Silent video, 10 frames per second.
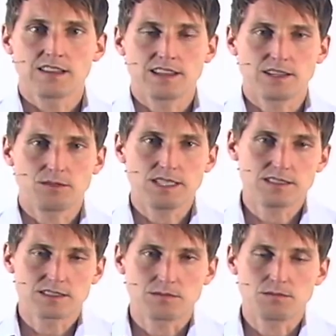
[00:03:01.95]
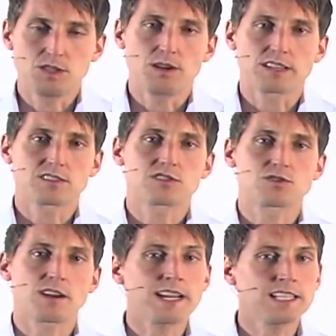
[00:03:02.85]
that we did some UX
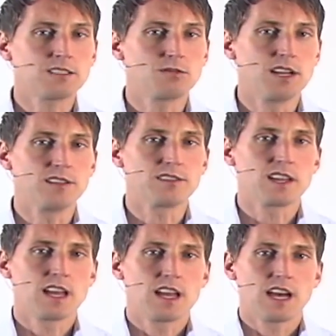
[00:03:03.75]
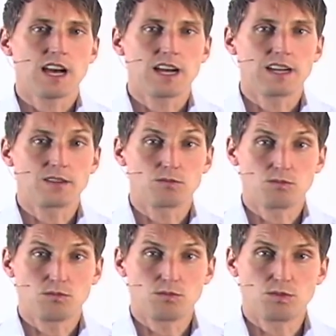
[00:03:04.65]
training with,
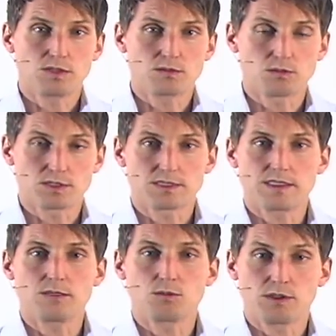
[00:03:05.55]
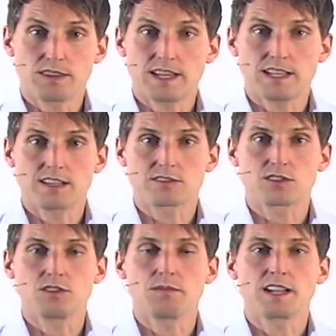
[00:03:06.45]
we then
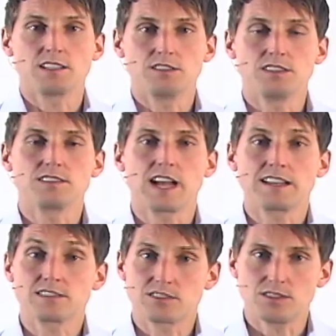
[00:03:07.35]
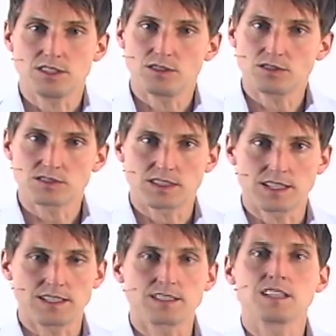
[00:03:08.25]
showed them how to do design studios,
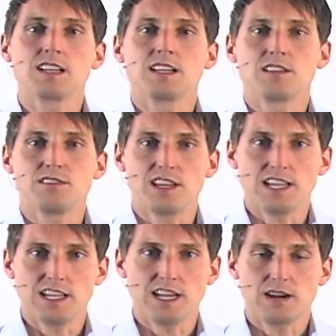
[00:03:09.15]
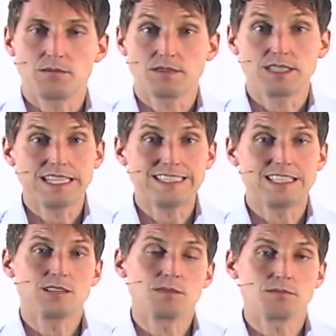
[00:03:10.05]
and they
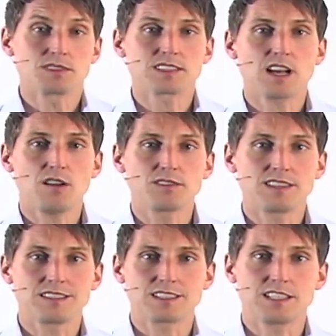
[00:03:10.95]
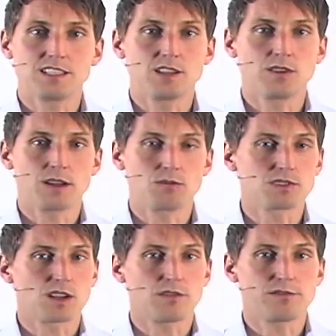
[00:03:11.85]
did them themselves, and they said, it
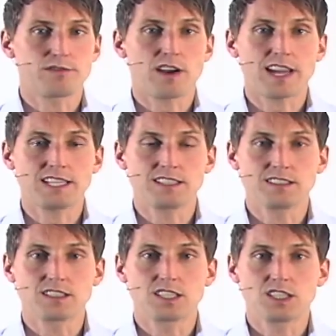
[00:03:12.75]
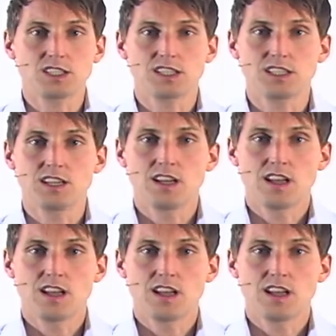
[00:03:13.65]
was all fine and good,